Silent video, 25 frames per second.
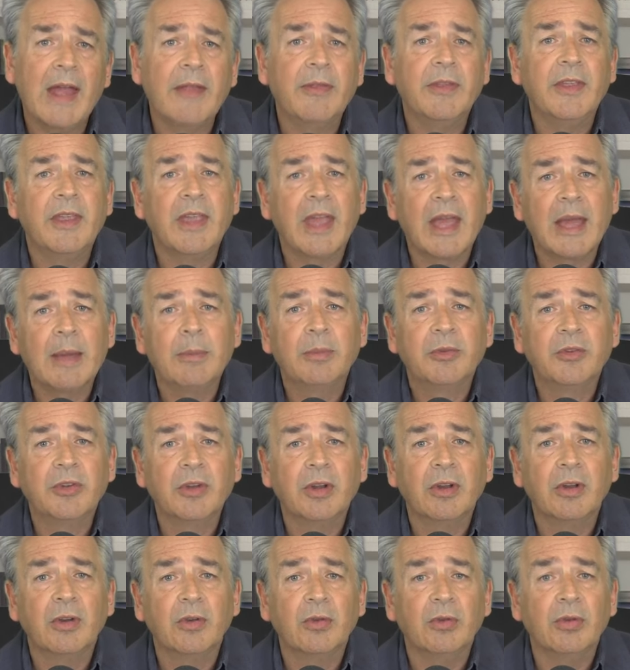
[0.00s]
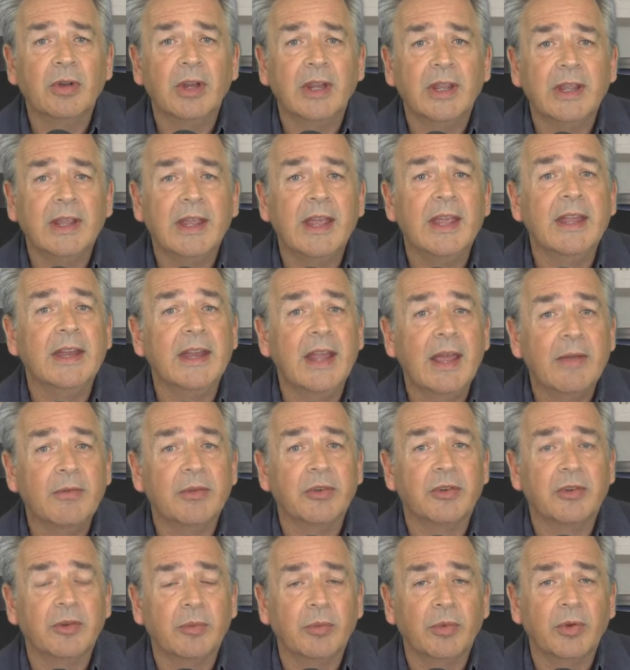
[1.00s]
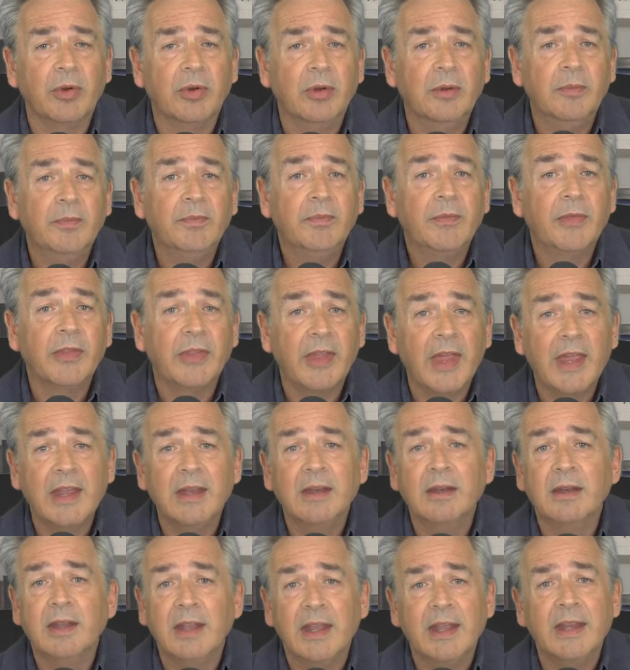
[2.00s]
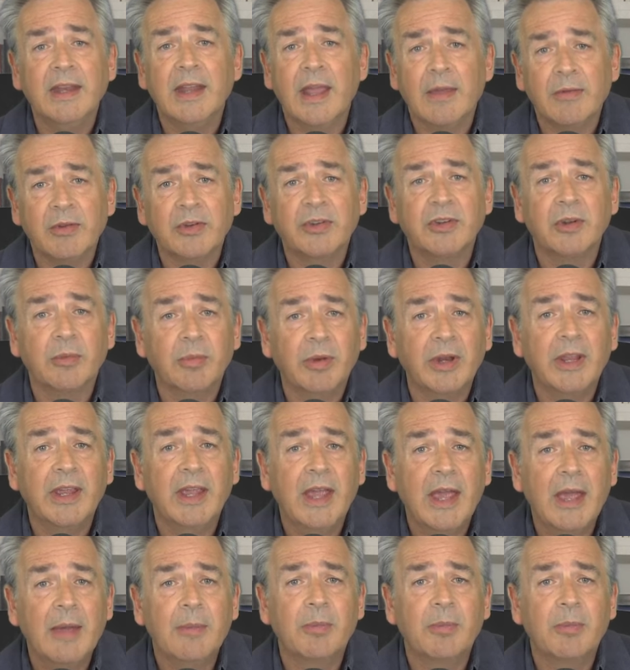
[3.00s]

And the absolutely inevitable then inevitably